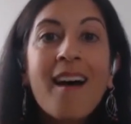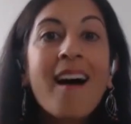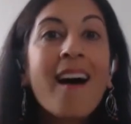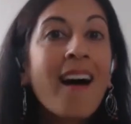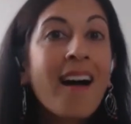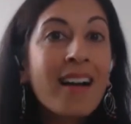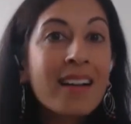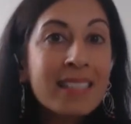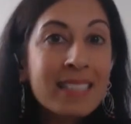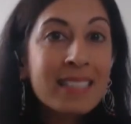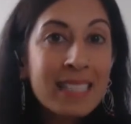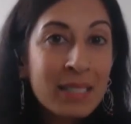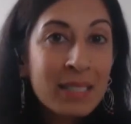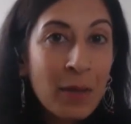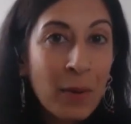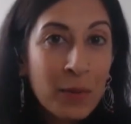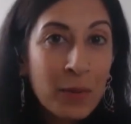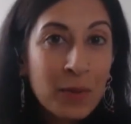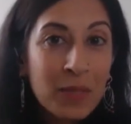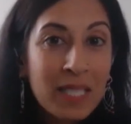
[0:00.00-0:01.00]

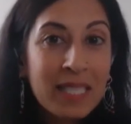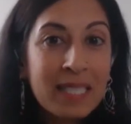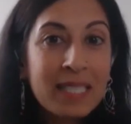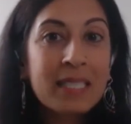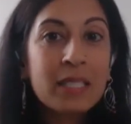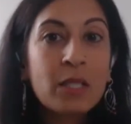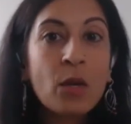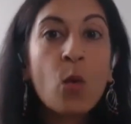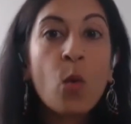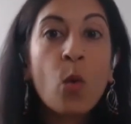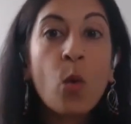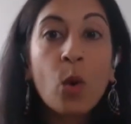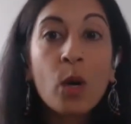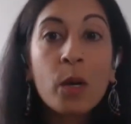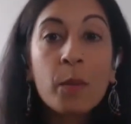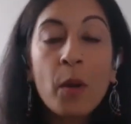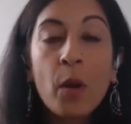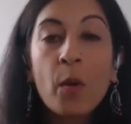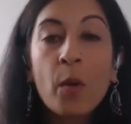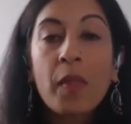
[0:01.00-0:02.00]
Oxytocin is a
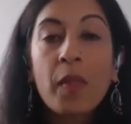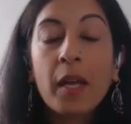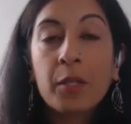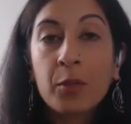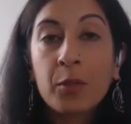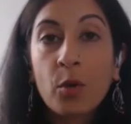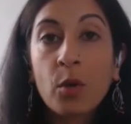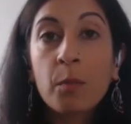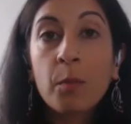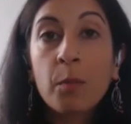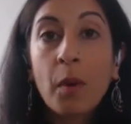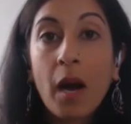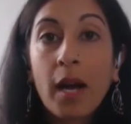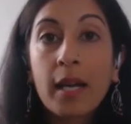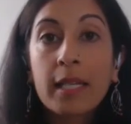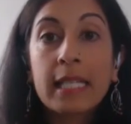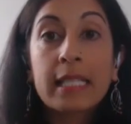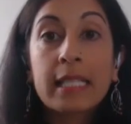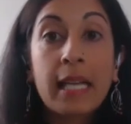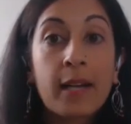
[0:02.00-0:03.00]
hormone that your
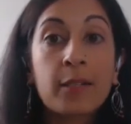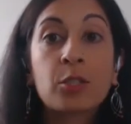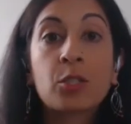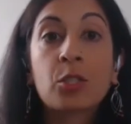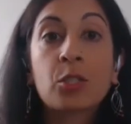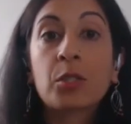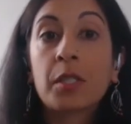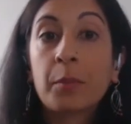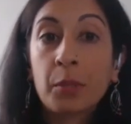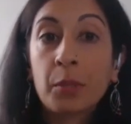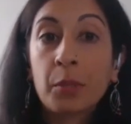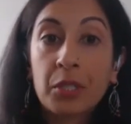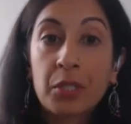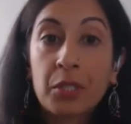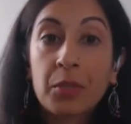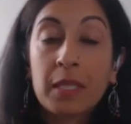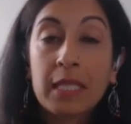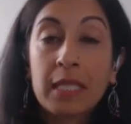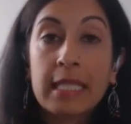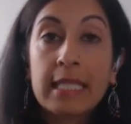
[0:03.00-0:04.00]
body naturally
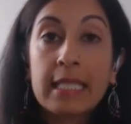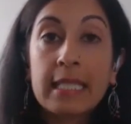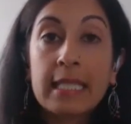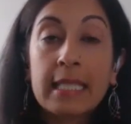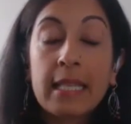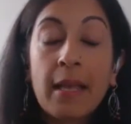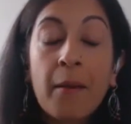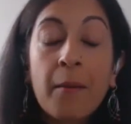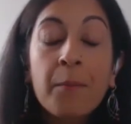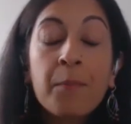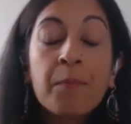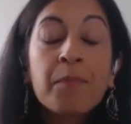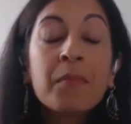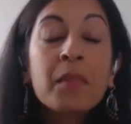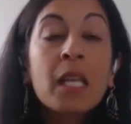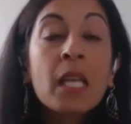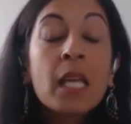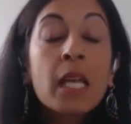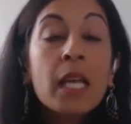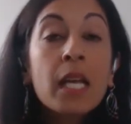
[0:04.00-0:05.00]
produces.
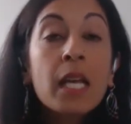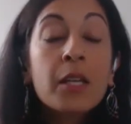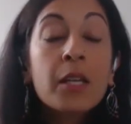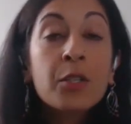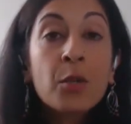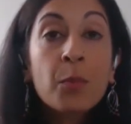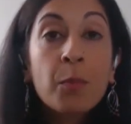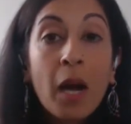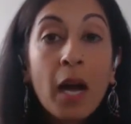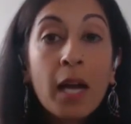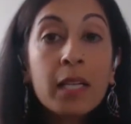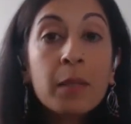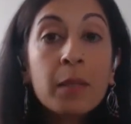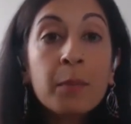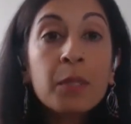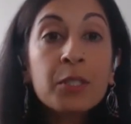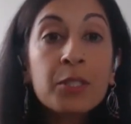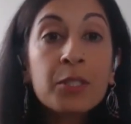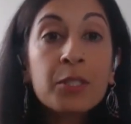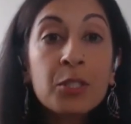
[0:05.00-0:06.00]
Your body
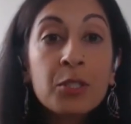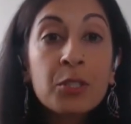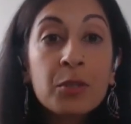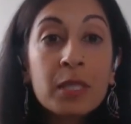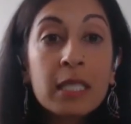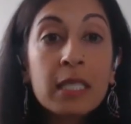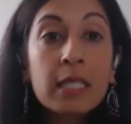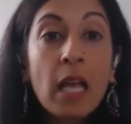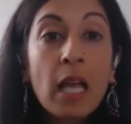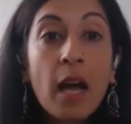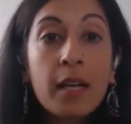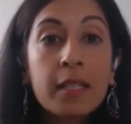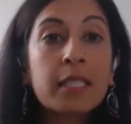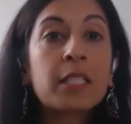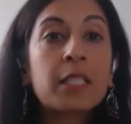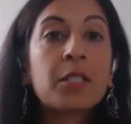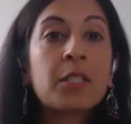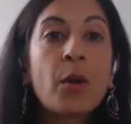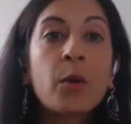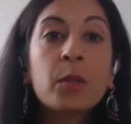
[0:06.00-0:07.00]
produces
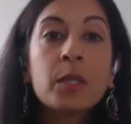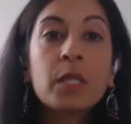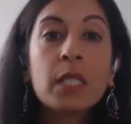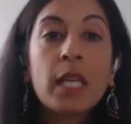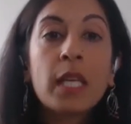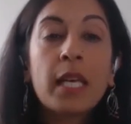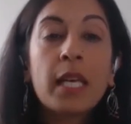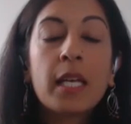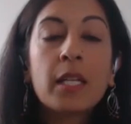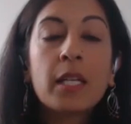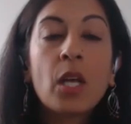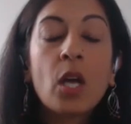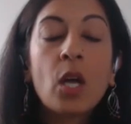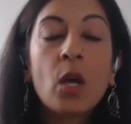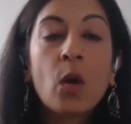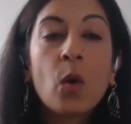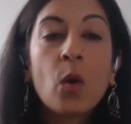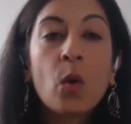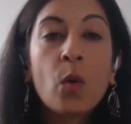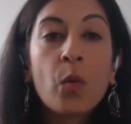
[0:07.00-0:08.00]
oxytocin
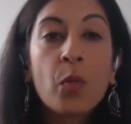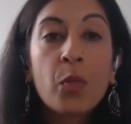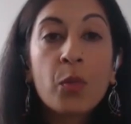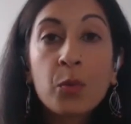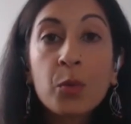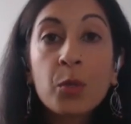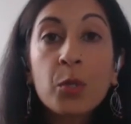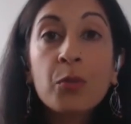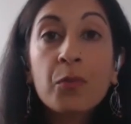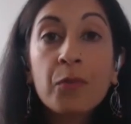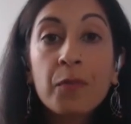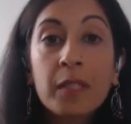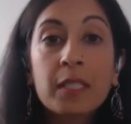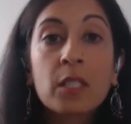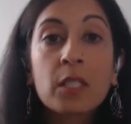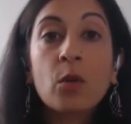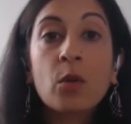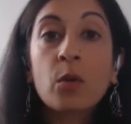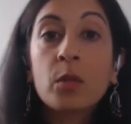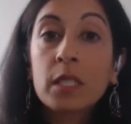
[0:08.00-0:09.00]
through
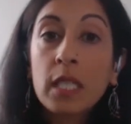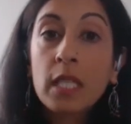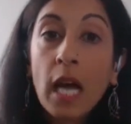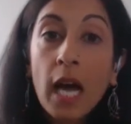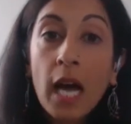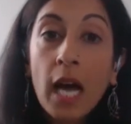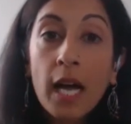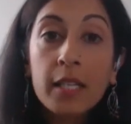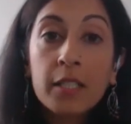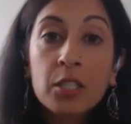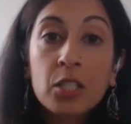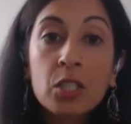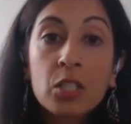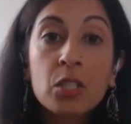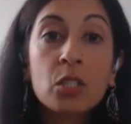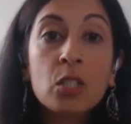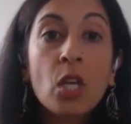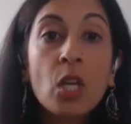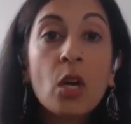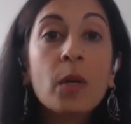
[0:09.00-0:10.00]
physical touch.
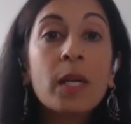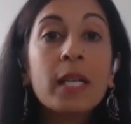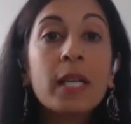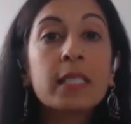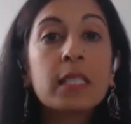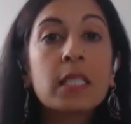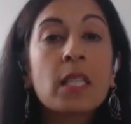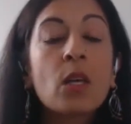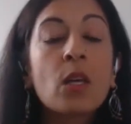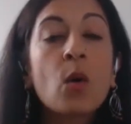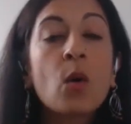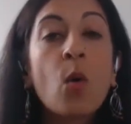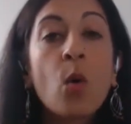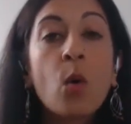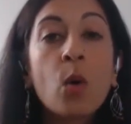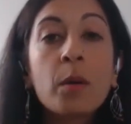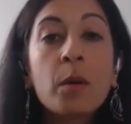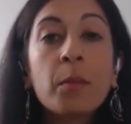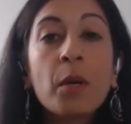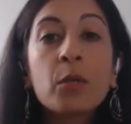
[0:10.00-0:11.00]
So it's the
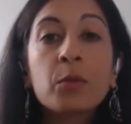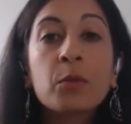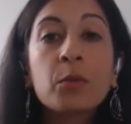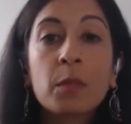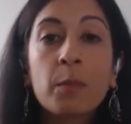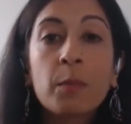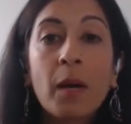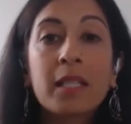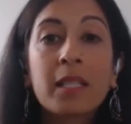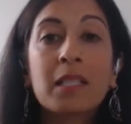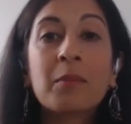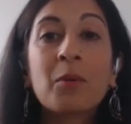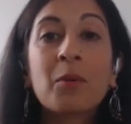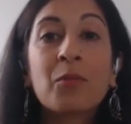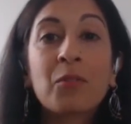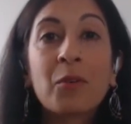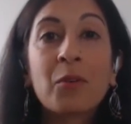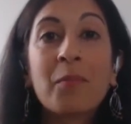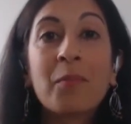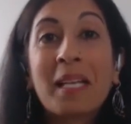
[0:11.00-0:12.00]
hormone
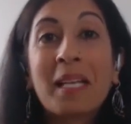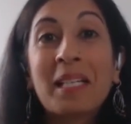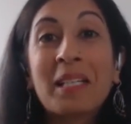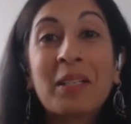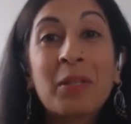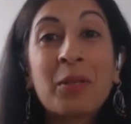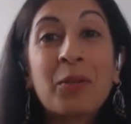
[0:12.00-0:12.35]
responsible for making you